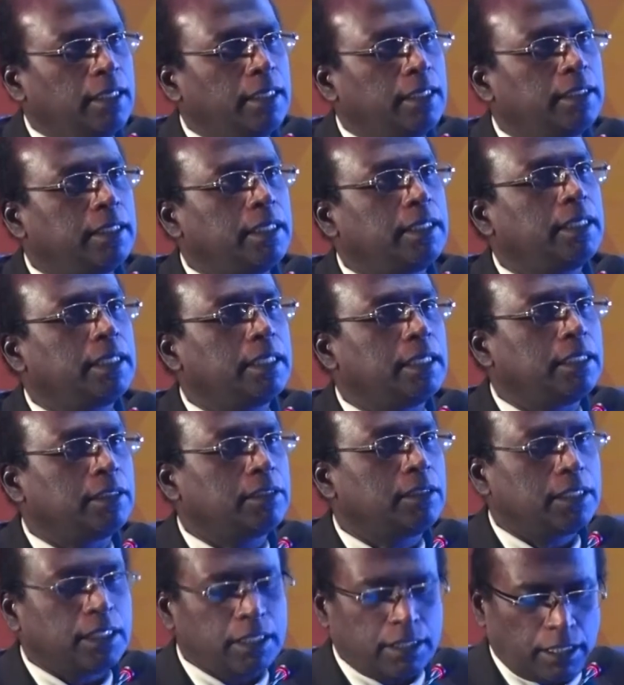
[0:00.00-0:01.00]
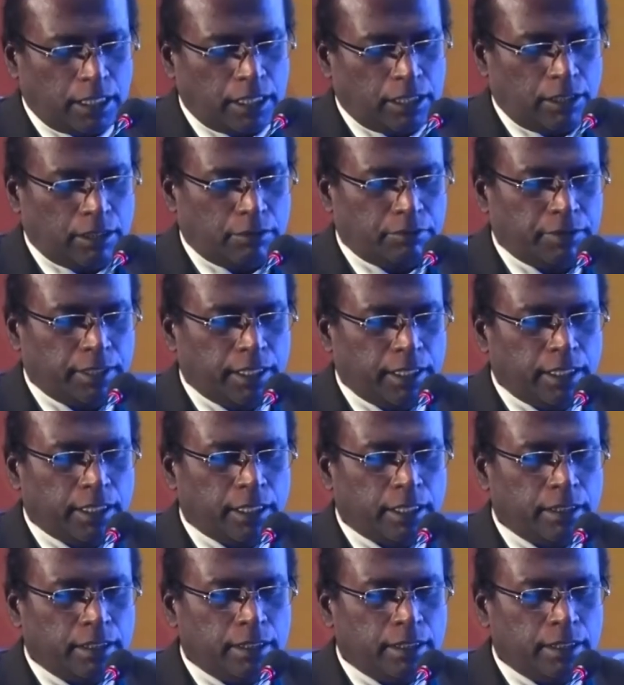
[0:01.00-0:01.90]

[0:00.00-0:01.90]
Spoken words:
then it leads to systolic heart failure.